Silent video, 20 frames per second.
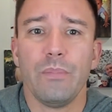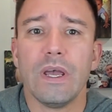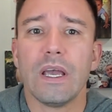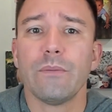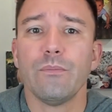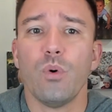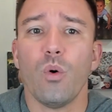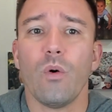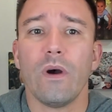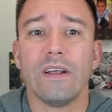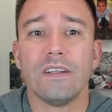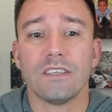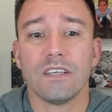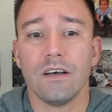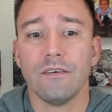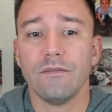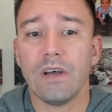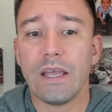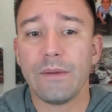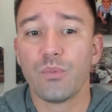big points
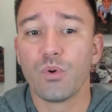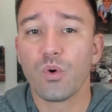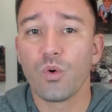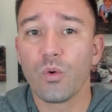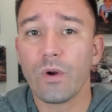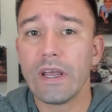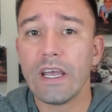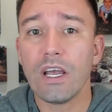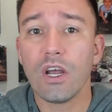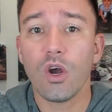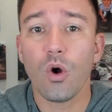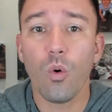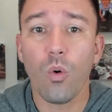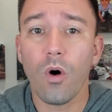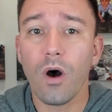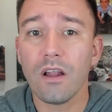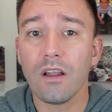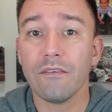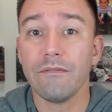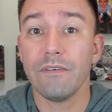of a
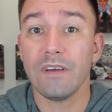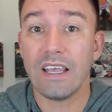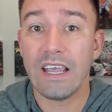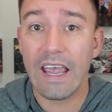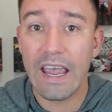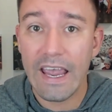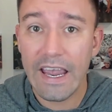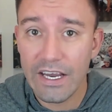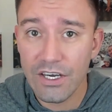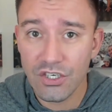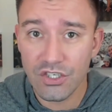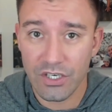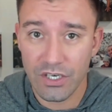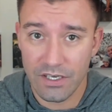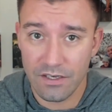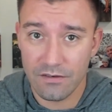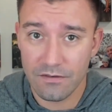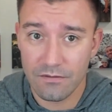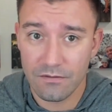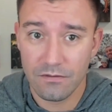
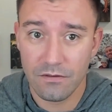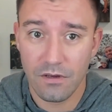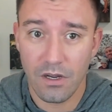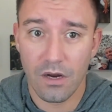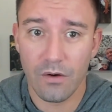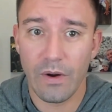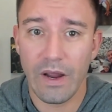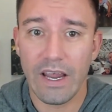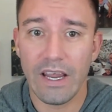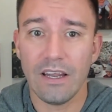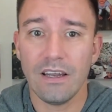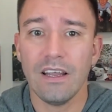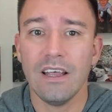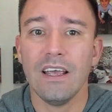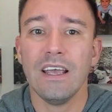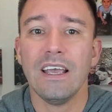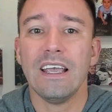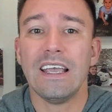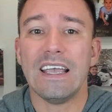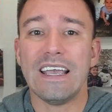pre-qualification, all right?
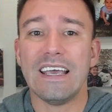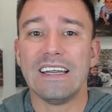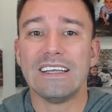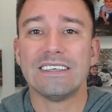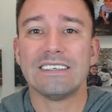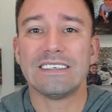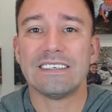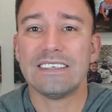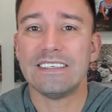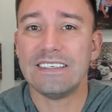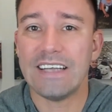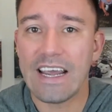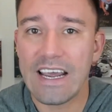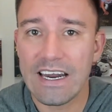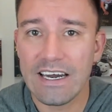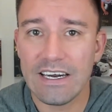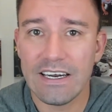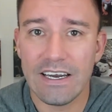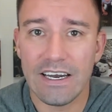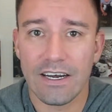It is
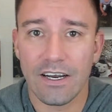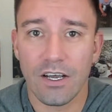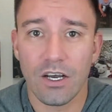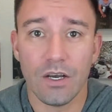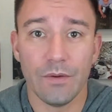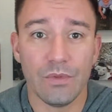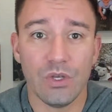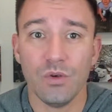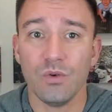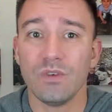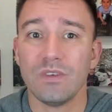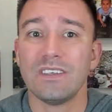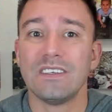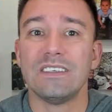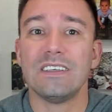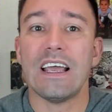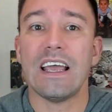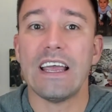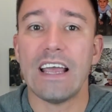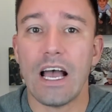stated income. You
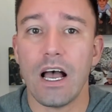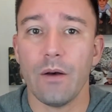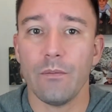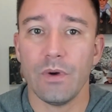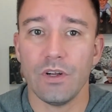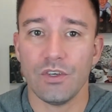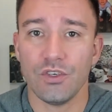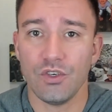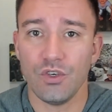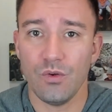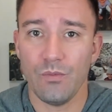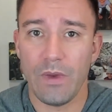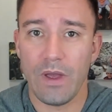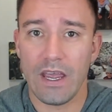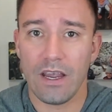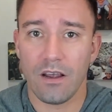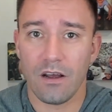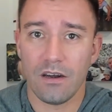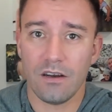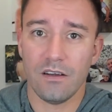say how much you
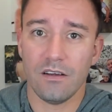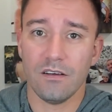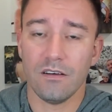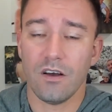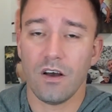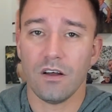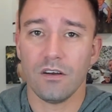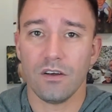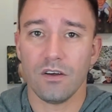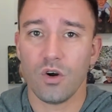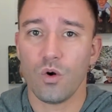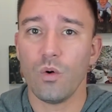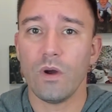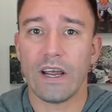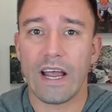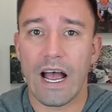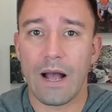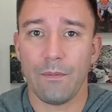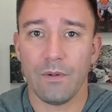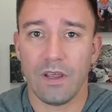make on a
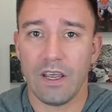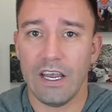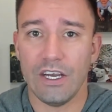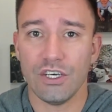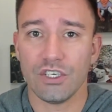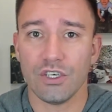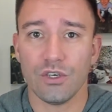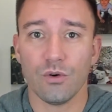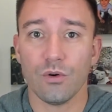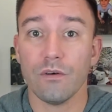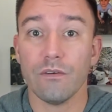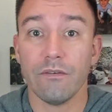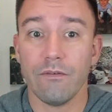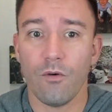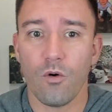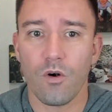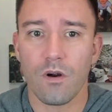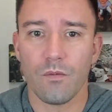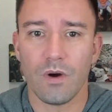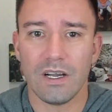quick application or a
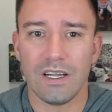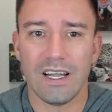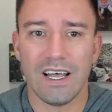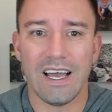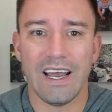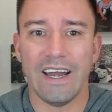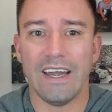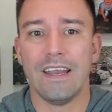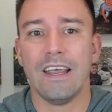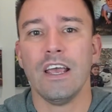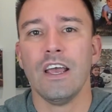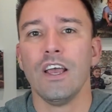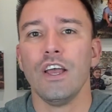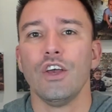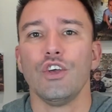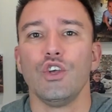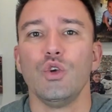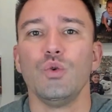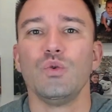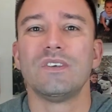form online.
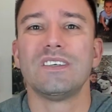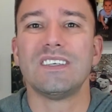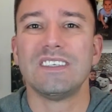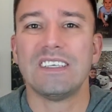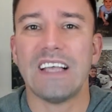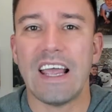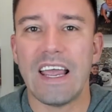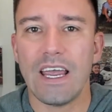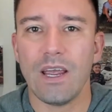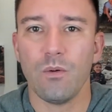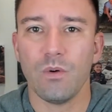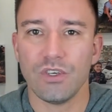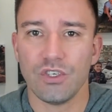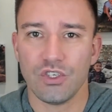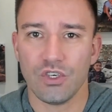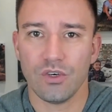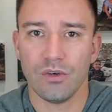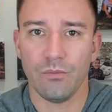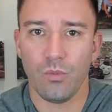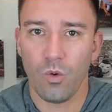You say
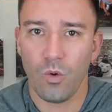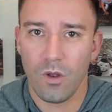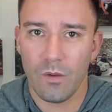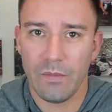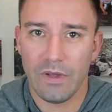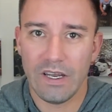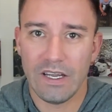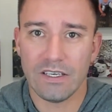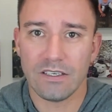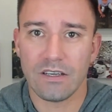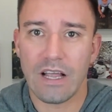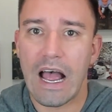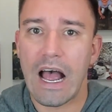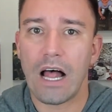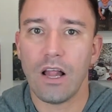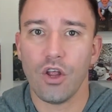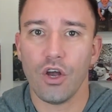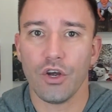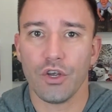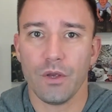what your employment is, or
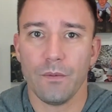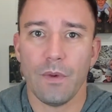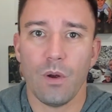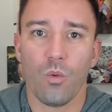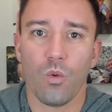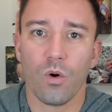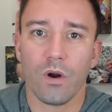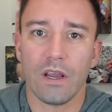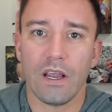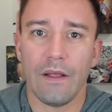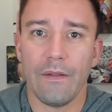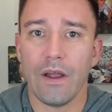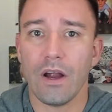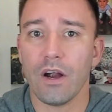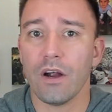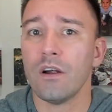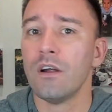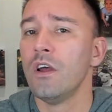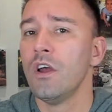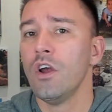how long you've been working
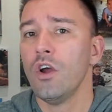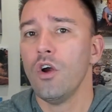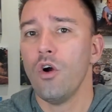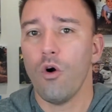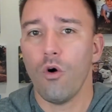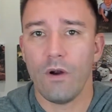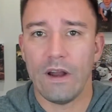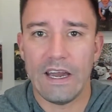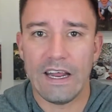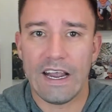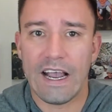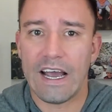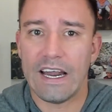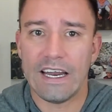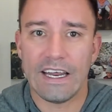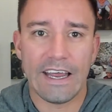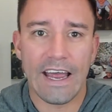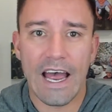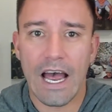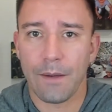there, or any
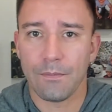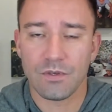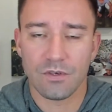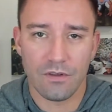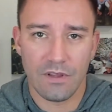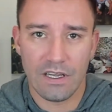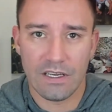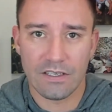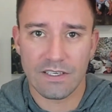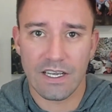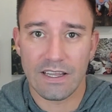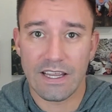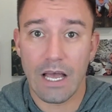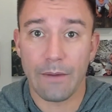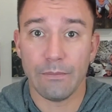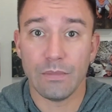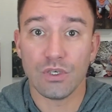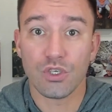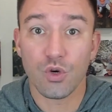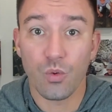kind of gaps or things like
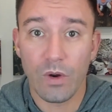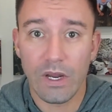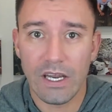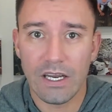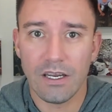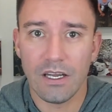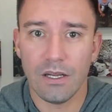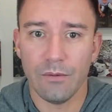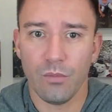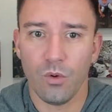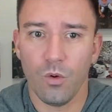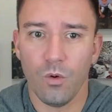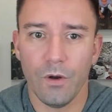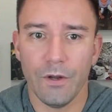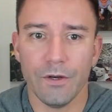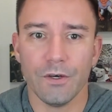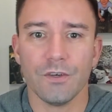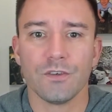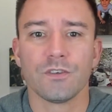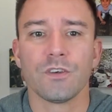that between
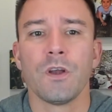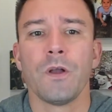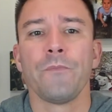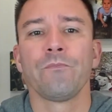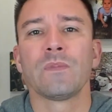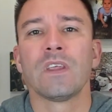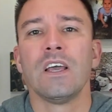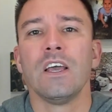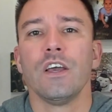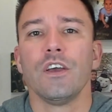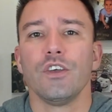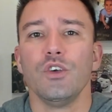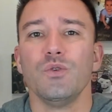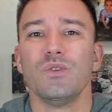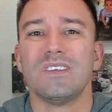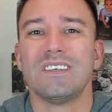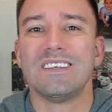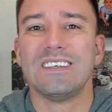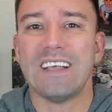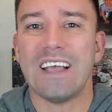employers.
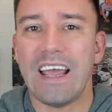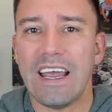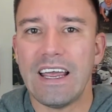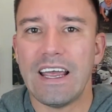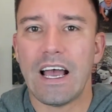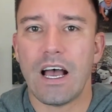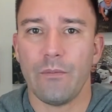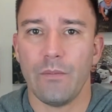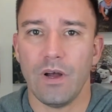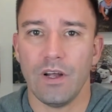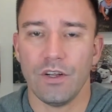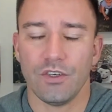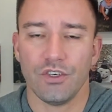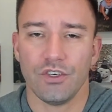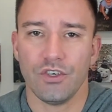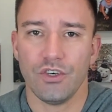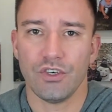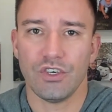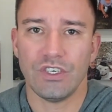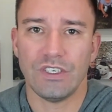You say how
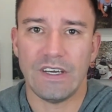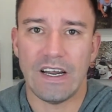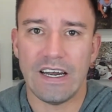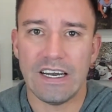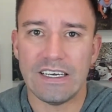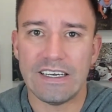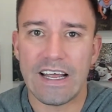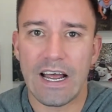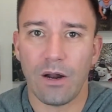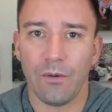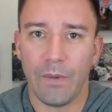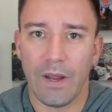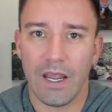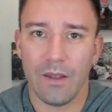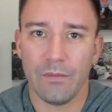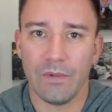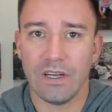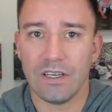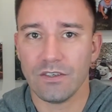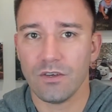much your stated down
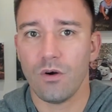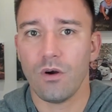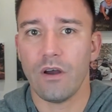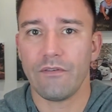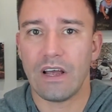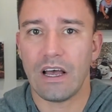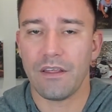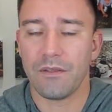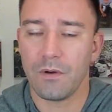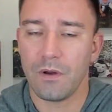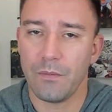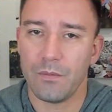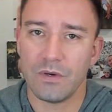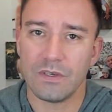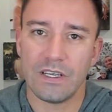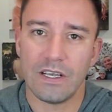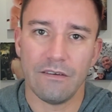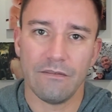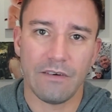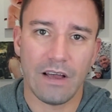payment is. Oh, I've got 3%,
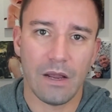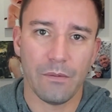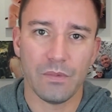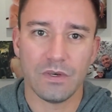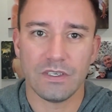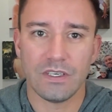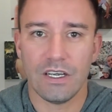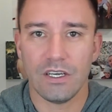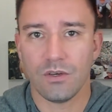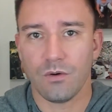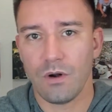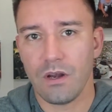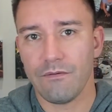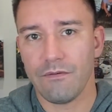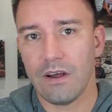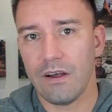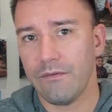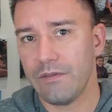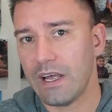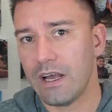5%,
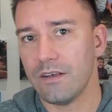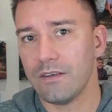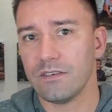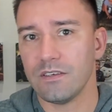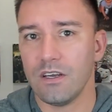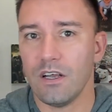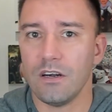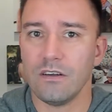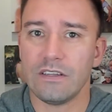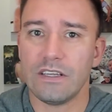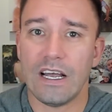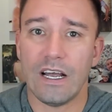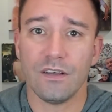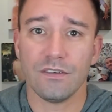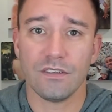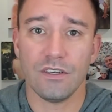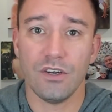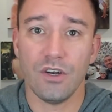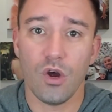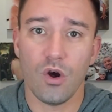25,000,
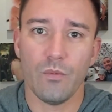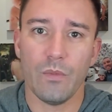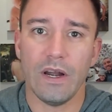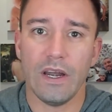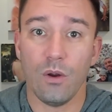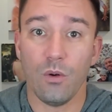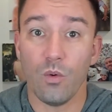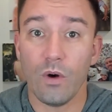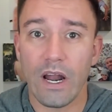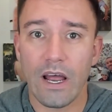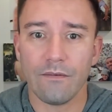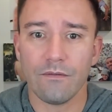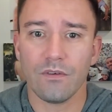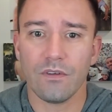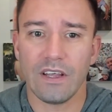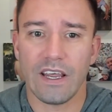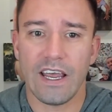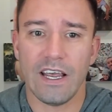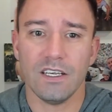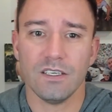100,000, no money,
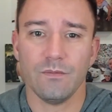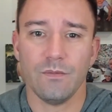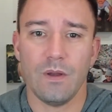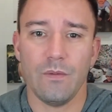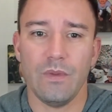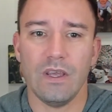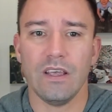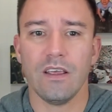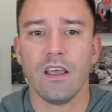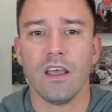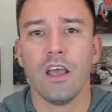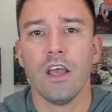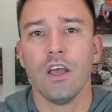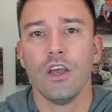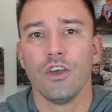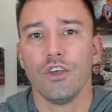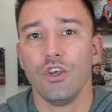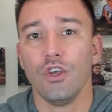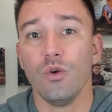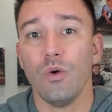whatever the case may be.
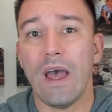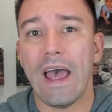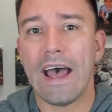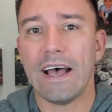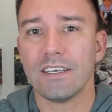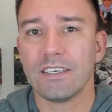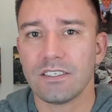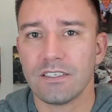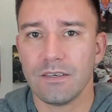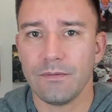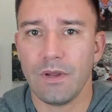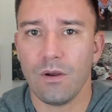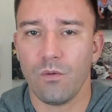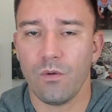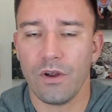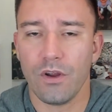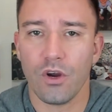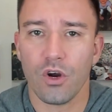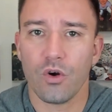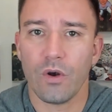You estimate
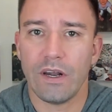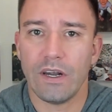what your